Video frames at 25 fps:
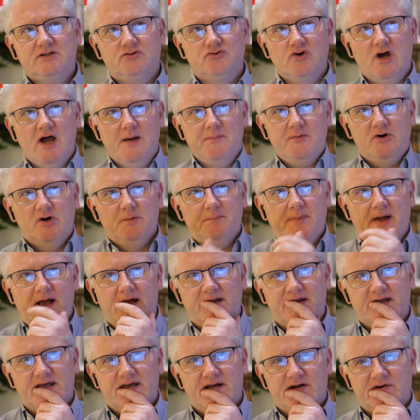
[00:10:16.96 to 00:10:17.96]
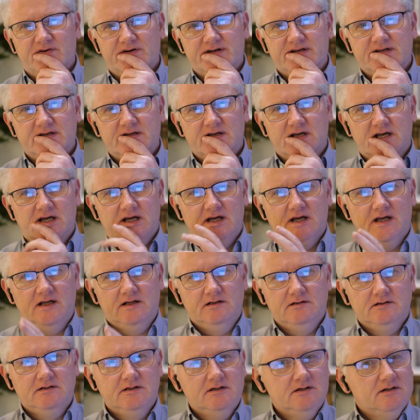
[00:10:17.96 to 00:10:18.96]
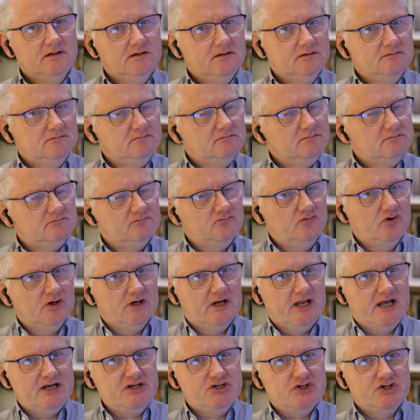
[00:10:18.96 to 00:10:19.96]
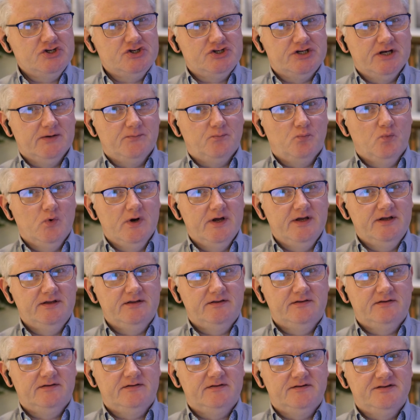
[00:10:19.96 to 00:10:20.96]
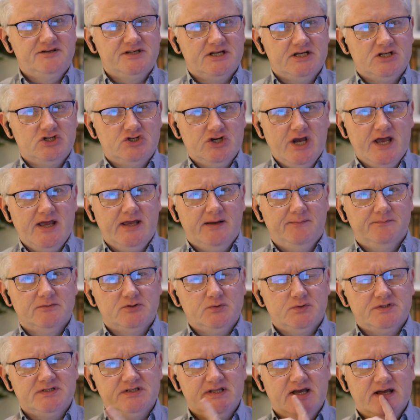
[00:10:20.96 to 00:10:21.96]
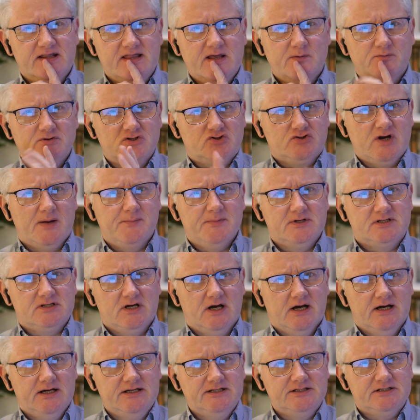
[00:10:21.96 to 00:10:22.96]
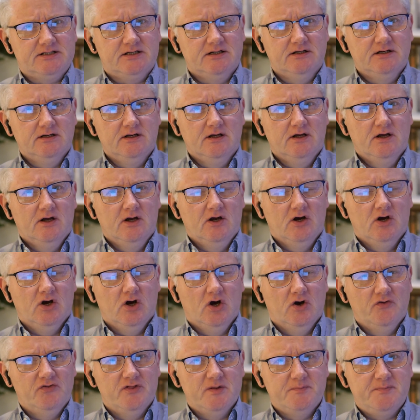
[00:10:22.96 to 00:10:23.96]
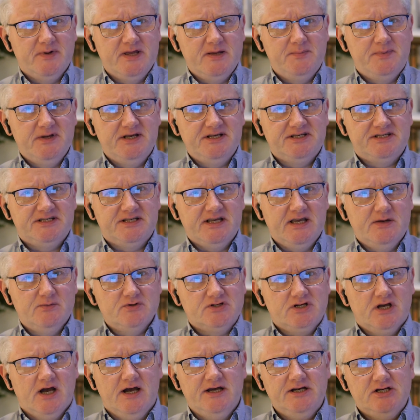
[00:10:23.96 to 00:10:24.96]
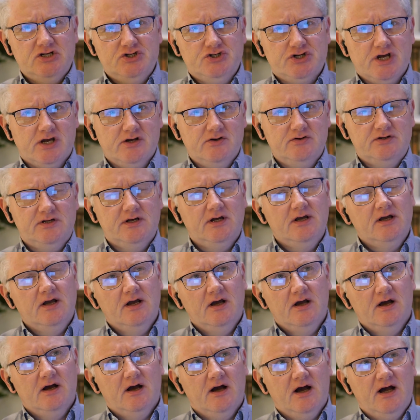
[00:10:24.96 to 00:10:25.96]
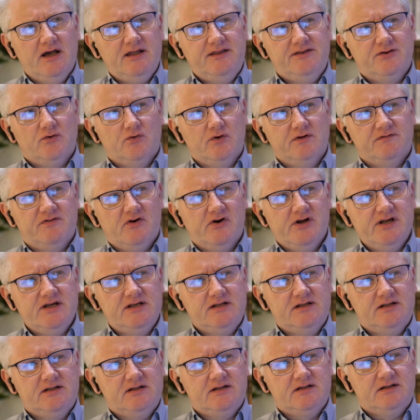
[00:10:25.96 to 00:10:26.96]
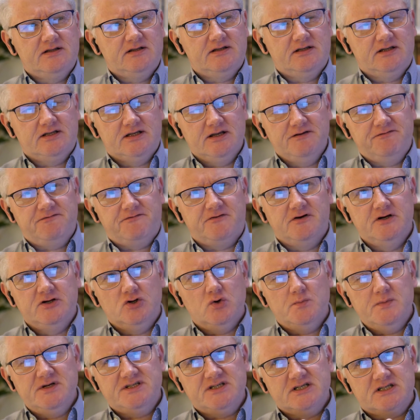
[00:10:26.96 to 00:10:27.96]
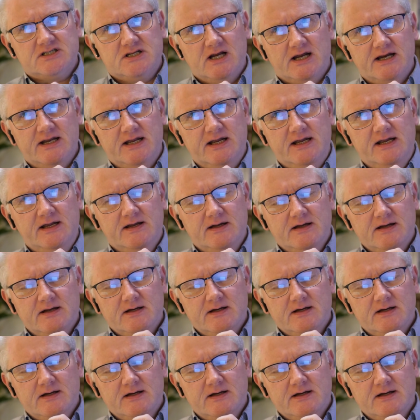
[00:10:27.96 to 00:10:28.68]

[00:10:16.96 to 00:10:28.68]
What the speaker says: drama about her and her relationship with Sid James, wasn't there? And that was dramatised on the BBC, which kind of showed, I thought, a very different, almost a slightly